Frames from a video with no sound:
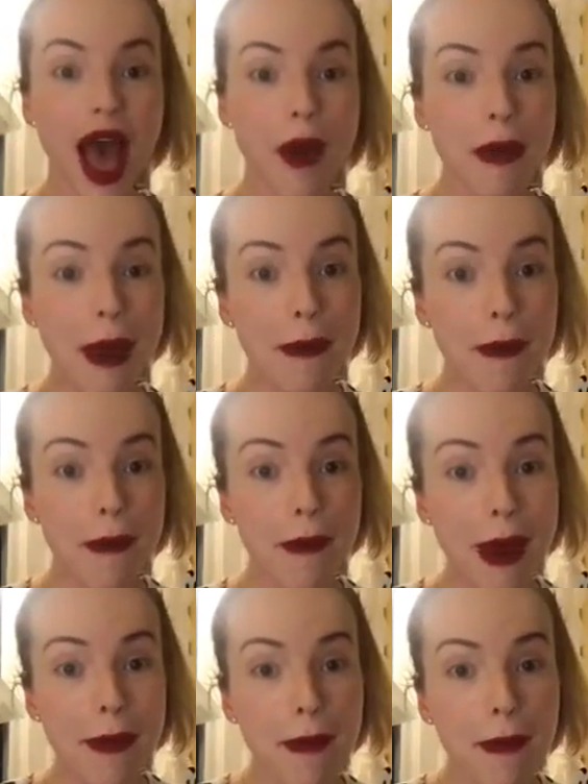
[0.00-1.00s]
Ba ba
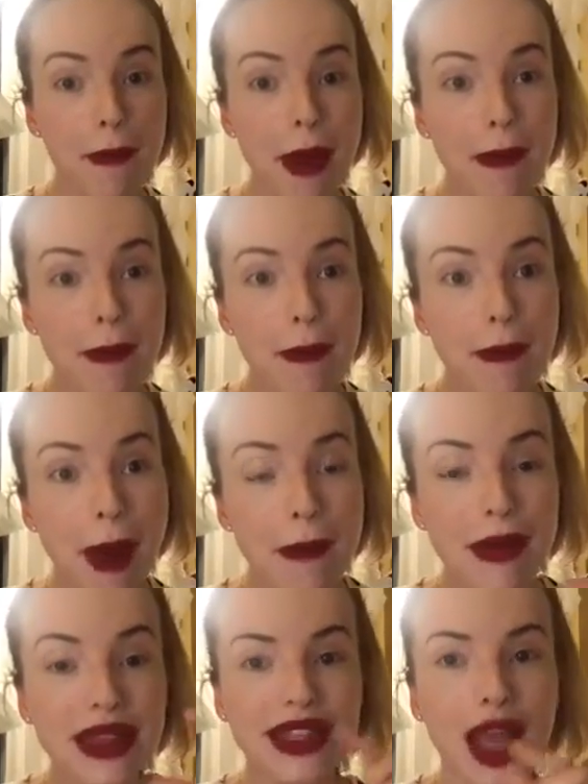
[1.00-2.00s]
ba ba.
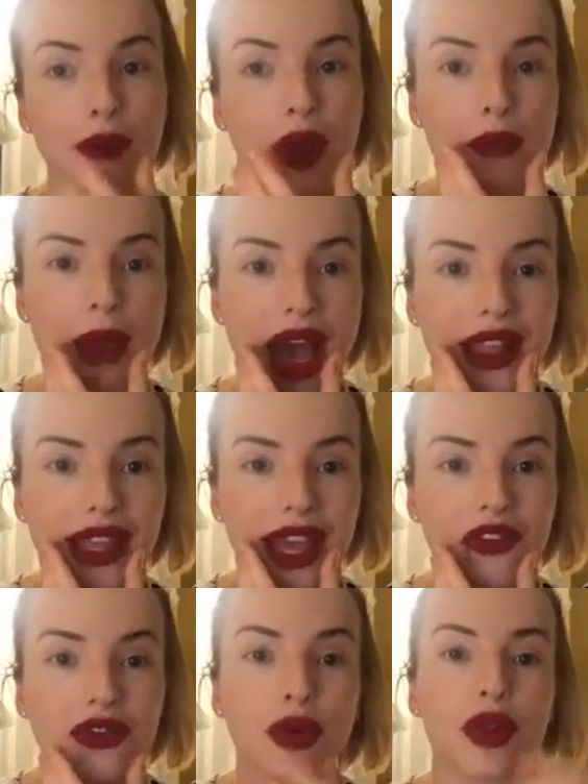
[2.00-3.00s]
See, I'm propelling
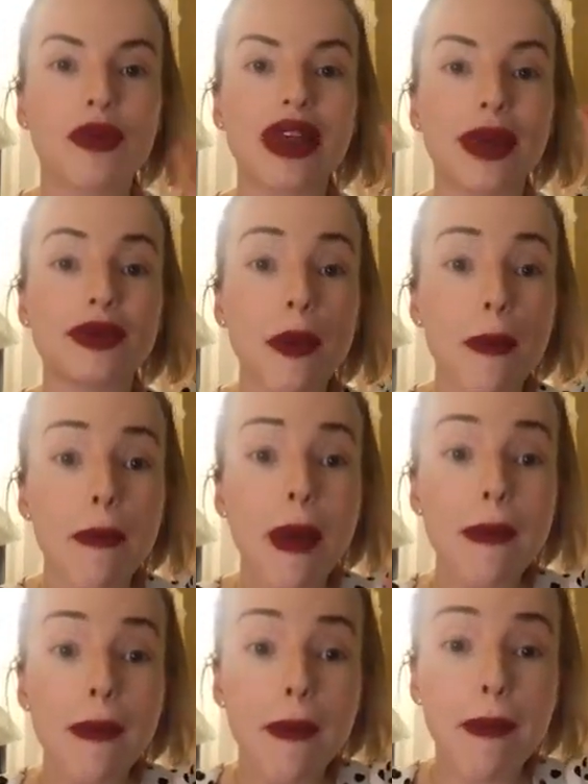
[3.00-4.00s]
it forward with my lips. Ba
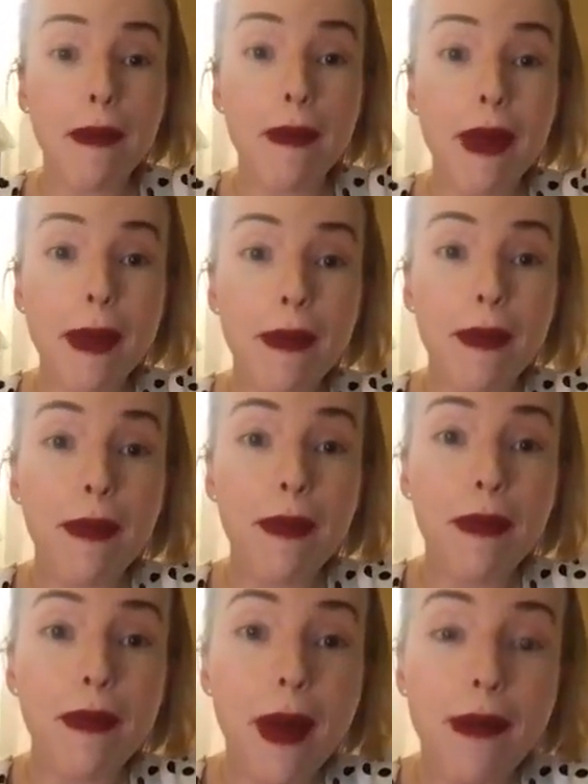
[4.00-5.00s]
ba
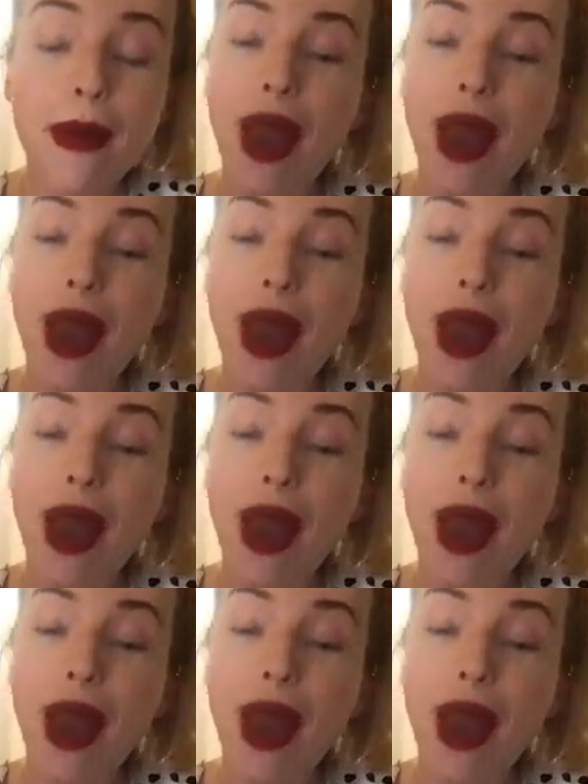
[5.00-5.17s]
ba.